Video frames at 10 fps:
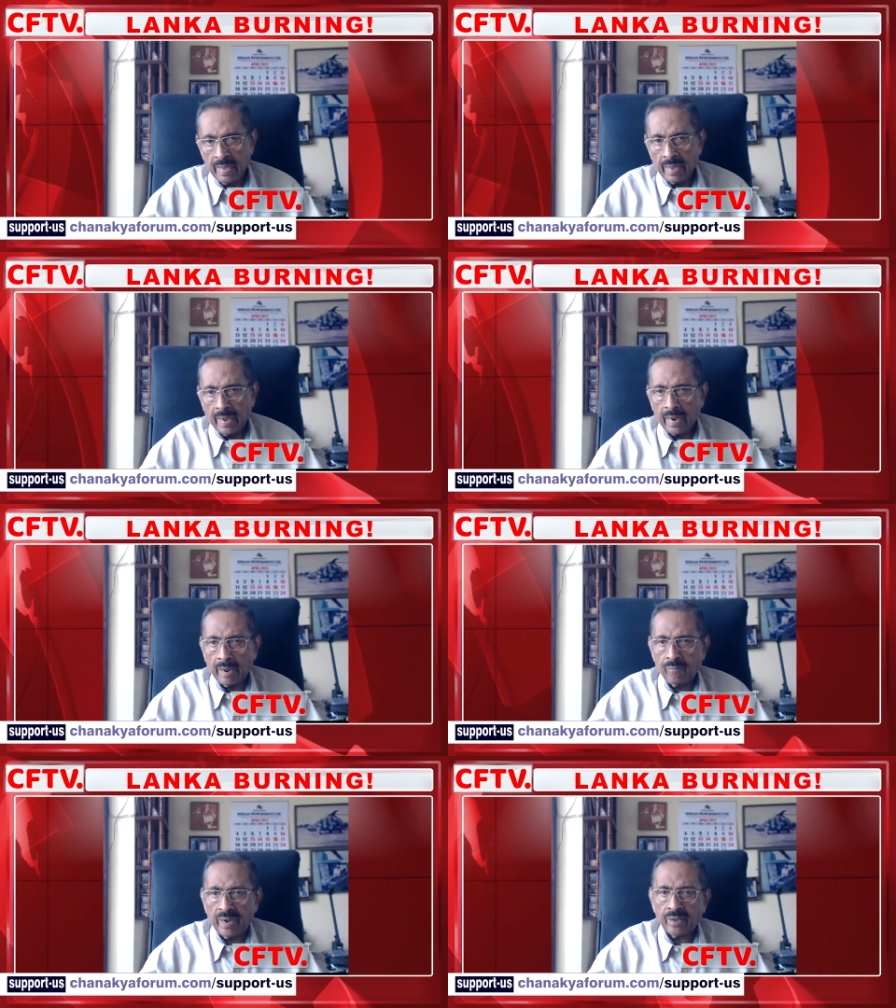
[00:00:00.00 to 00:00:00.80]
Uh,
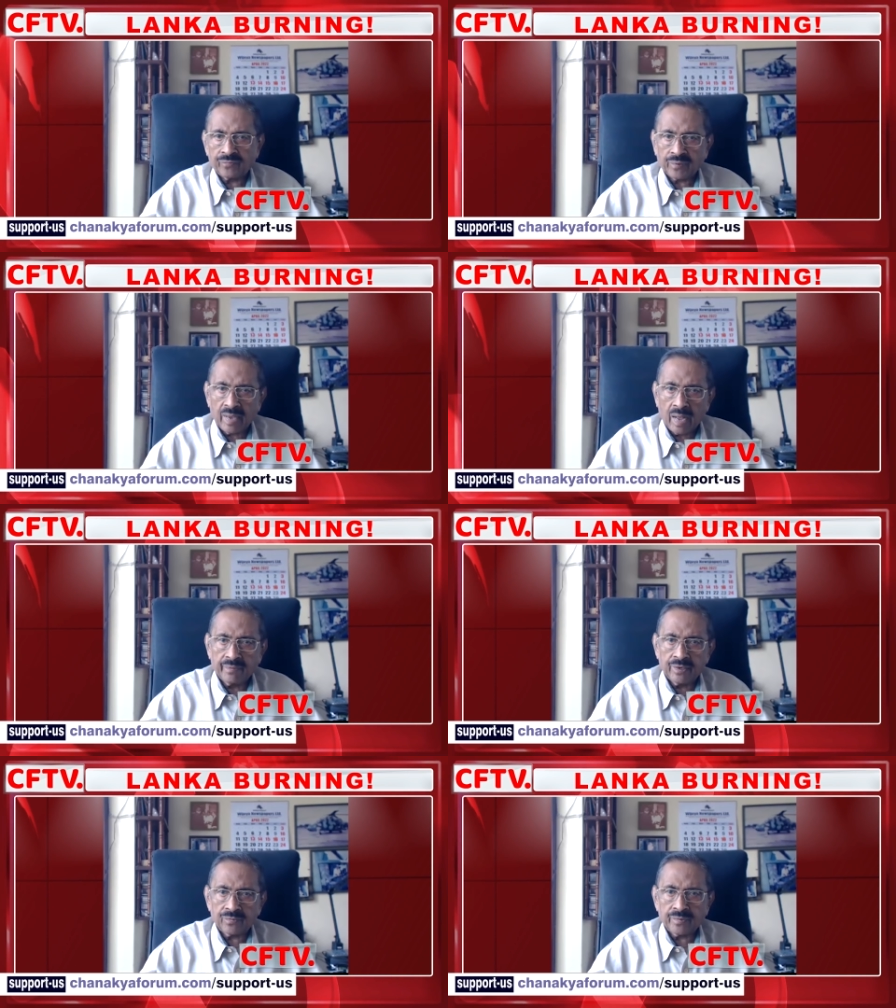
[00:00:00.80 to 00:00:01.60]
when I say
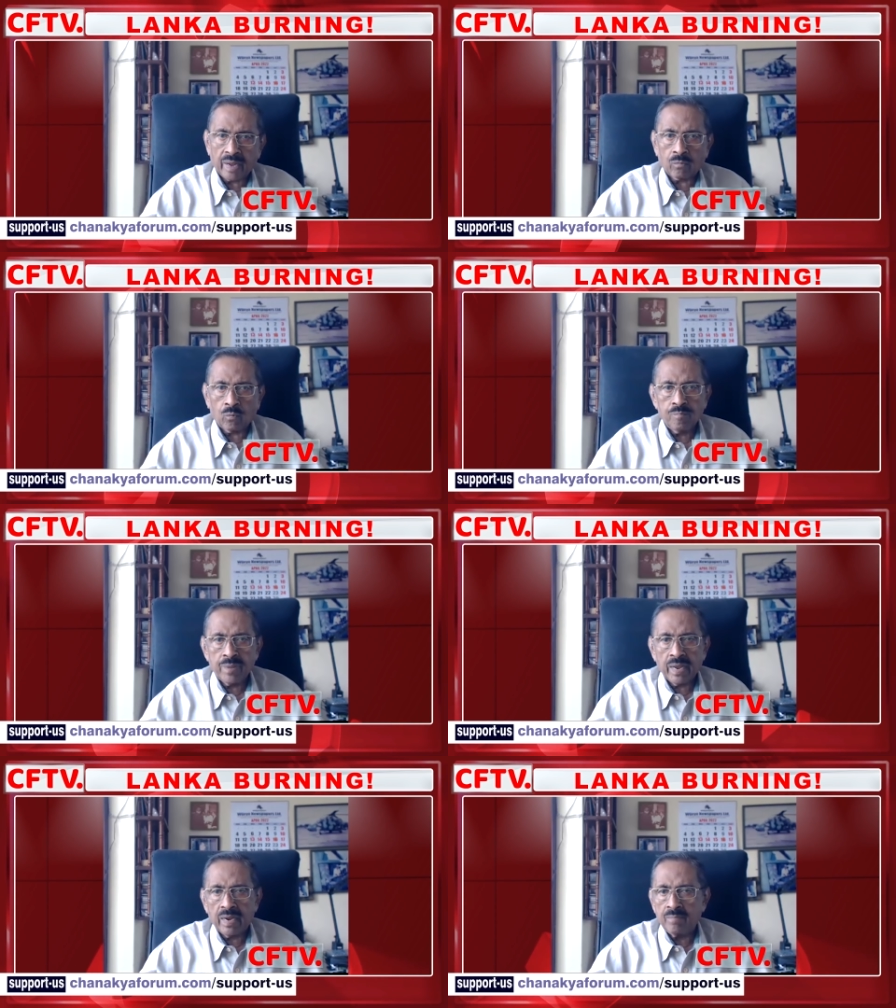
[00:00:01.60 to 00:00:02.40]
others, there could
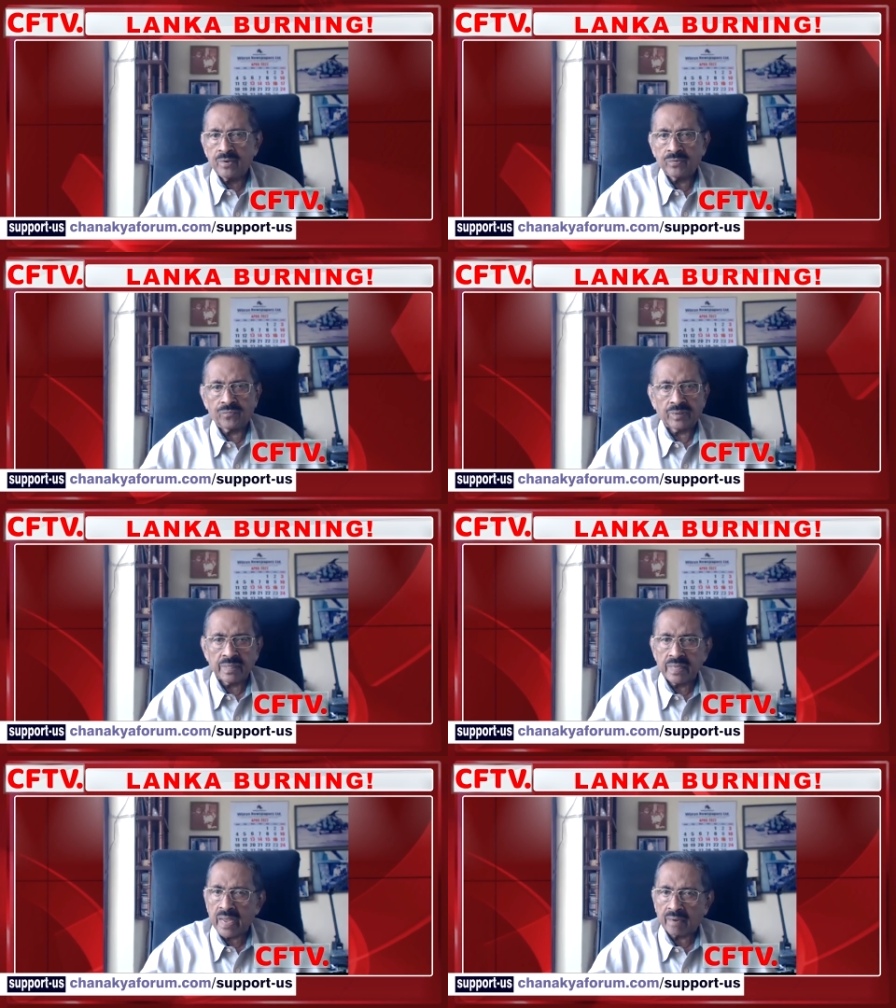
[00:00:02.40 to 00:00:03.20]
be elements
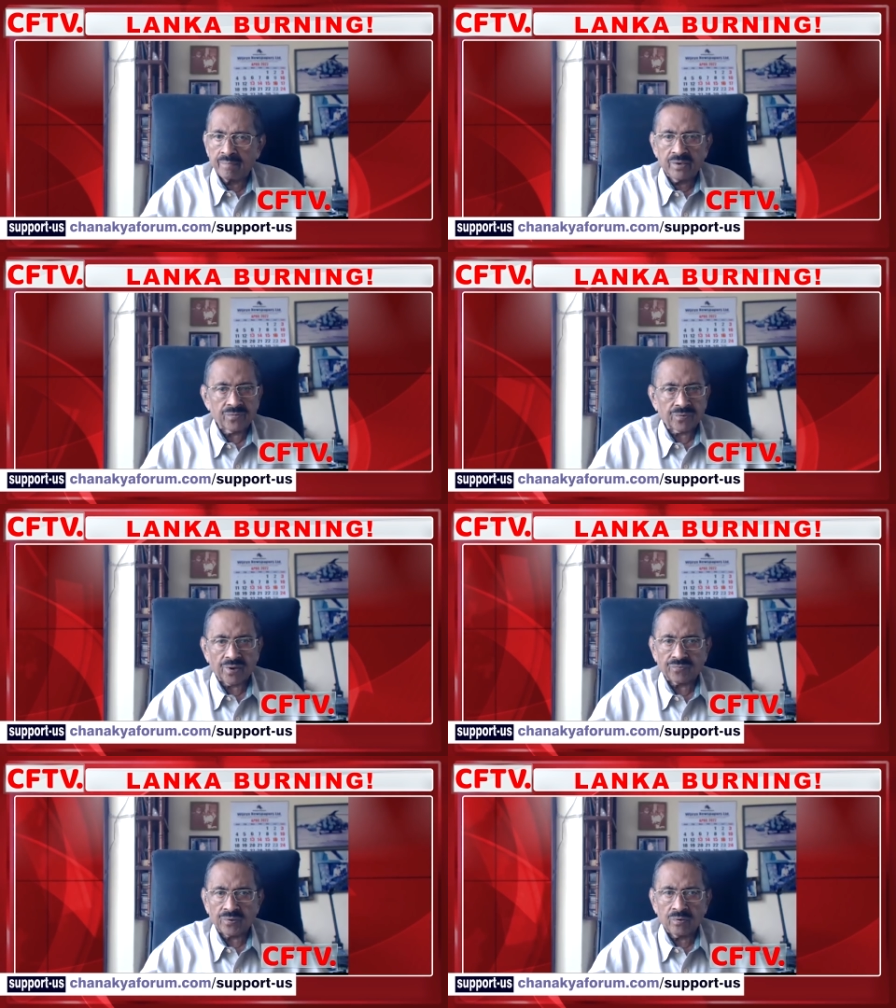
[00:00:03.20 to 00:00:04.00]
within the
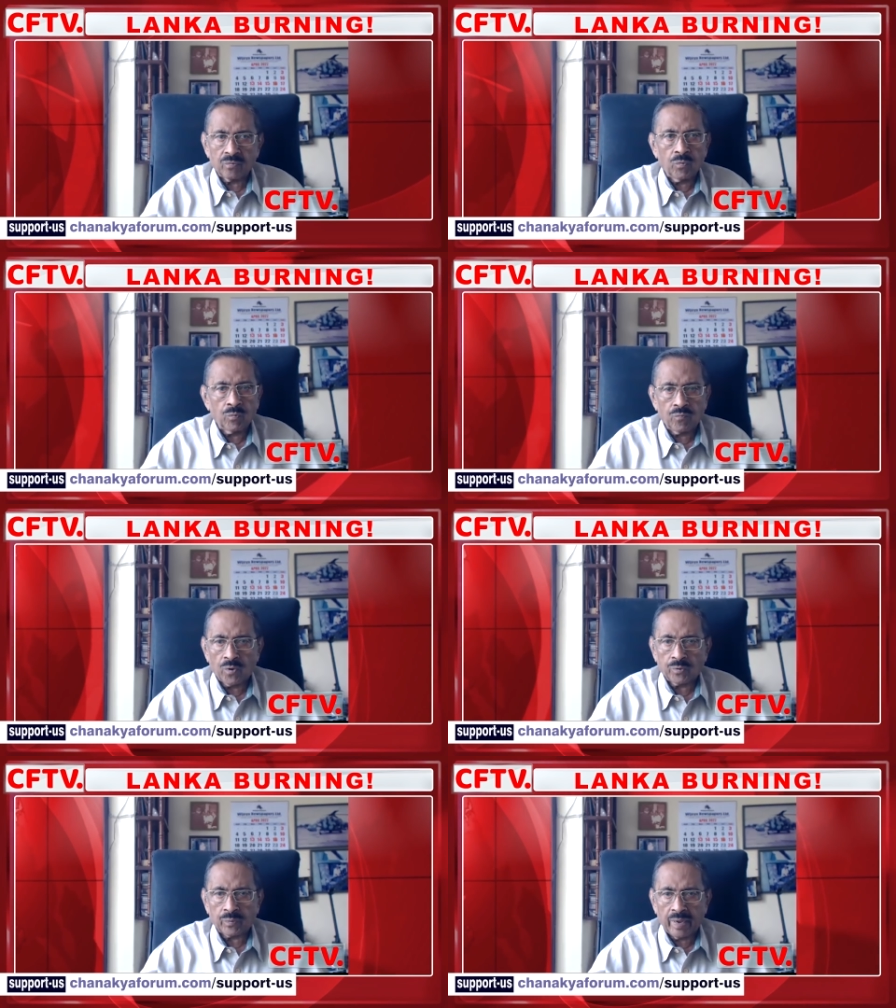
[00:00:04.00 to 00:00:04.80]
administration who
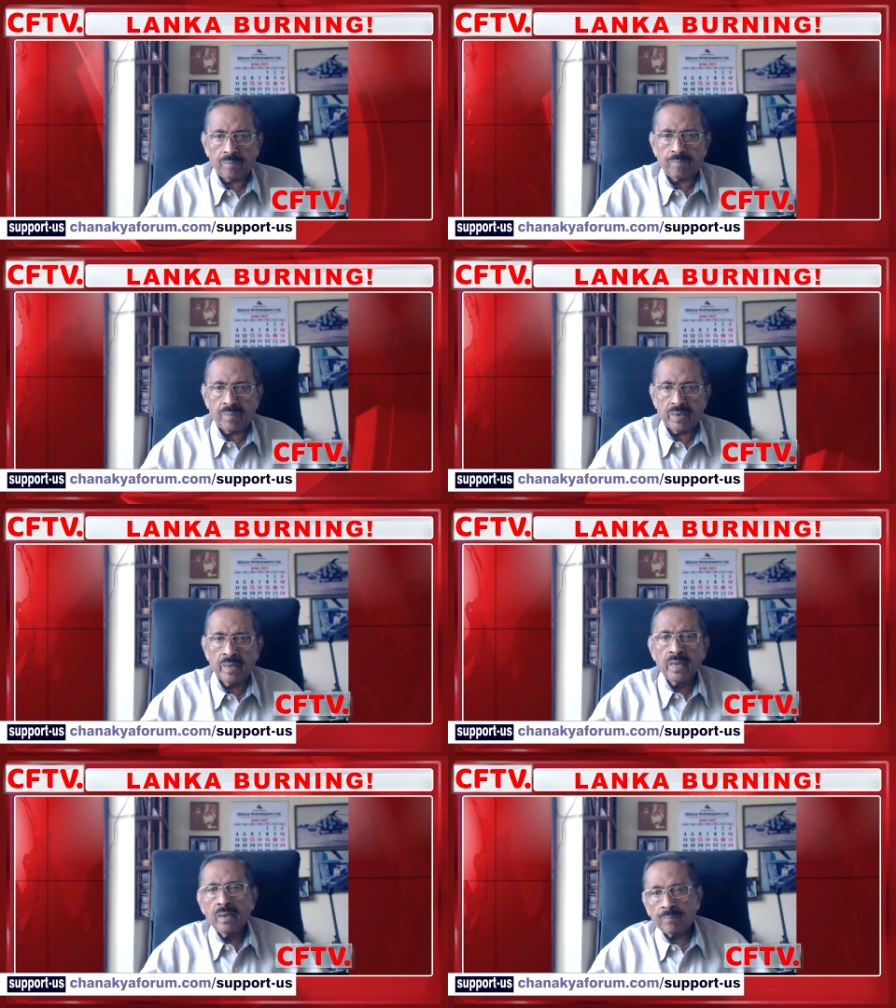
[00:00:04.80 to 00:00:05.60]
want to help by
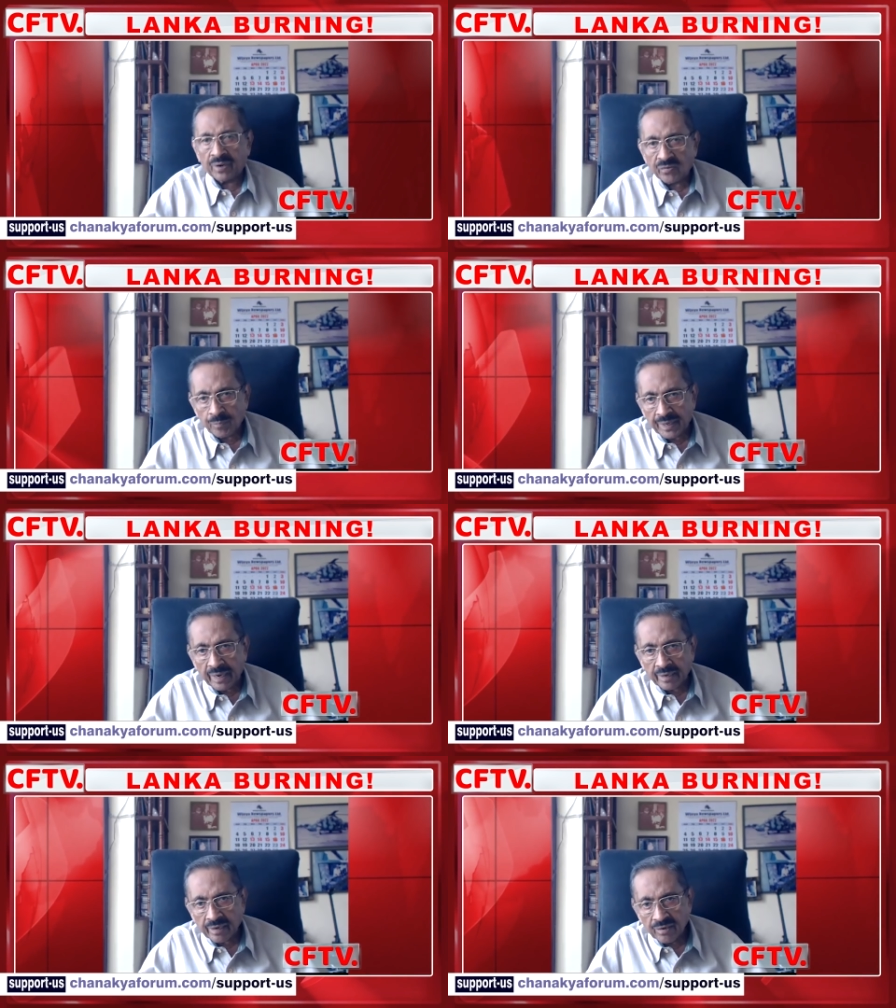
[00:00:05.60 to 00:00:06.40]

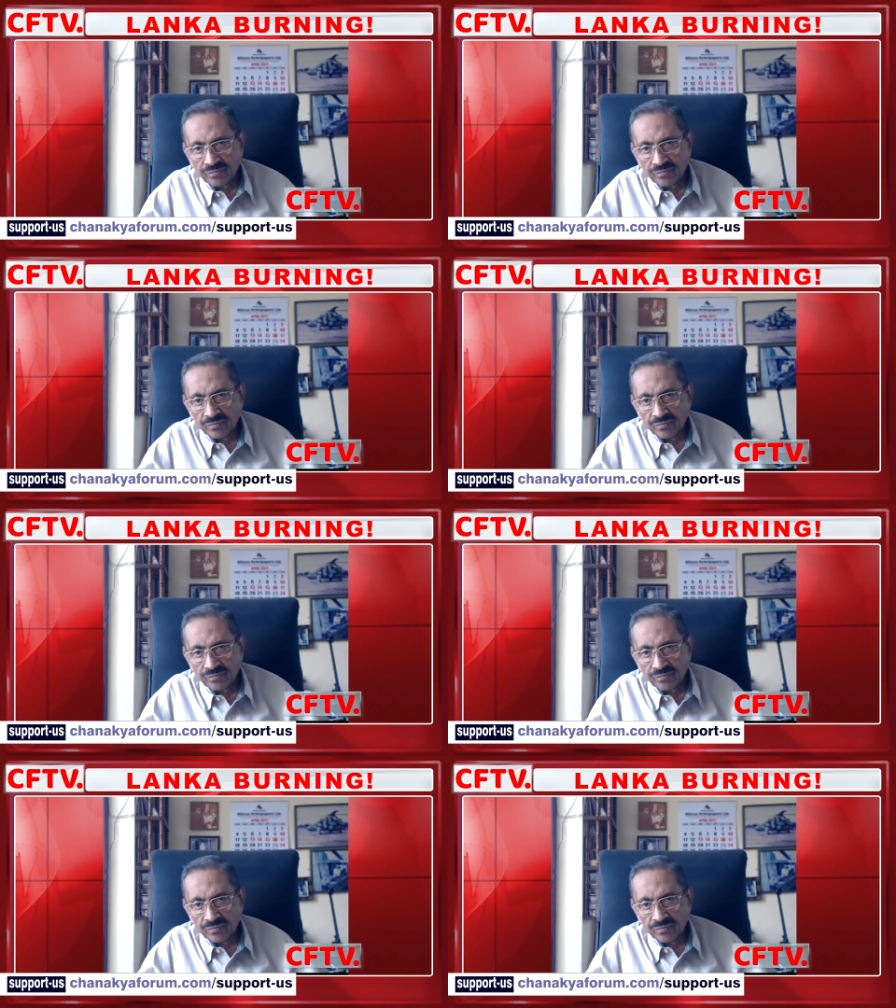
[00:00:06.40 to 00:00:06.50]
precipitating a